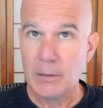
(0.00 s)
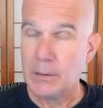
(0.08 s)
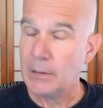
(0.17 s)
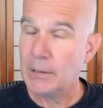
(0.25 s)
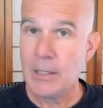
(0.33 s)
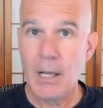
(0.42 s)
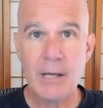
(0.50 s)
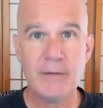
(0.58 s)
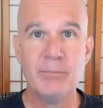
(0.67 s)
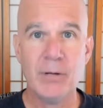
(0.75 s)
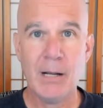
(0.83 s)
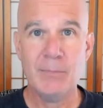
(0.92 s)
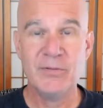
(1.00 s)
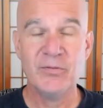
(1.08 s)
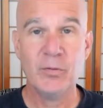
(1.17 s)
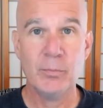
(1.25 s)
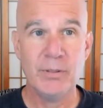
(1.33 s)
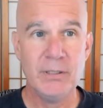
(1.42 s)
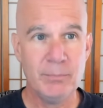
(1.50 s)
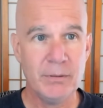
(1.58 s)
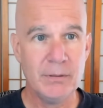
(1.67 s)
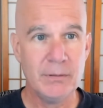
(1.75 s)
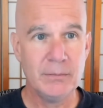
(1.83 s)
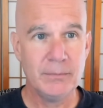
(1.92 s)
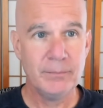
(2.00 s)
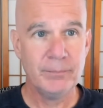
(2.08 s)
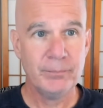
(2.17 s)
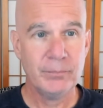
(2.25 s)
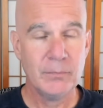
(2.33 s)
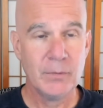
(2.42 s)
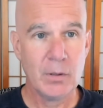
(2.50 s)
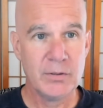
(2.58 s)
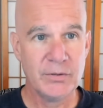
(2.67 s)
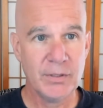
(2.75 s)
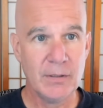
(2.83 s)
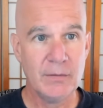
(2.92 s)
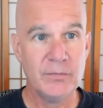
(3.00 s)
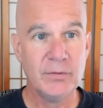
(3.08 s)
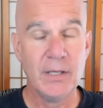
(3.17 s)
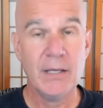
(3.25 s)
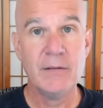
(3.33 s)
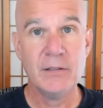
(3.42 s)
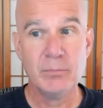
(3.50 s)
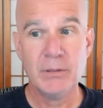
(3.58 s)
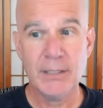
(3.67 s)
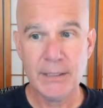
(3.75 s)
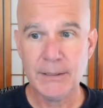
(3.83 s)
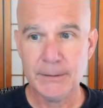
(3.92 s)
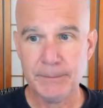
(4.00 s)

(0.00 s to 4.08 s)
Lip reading: A lot of problems for people, ourselves, and this planet.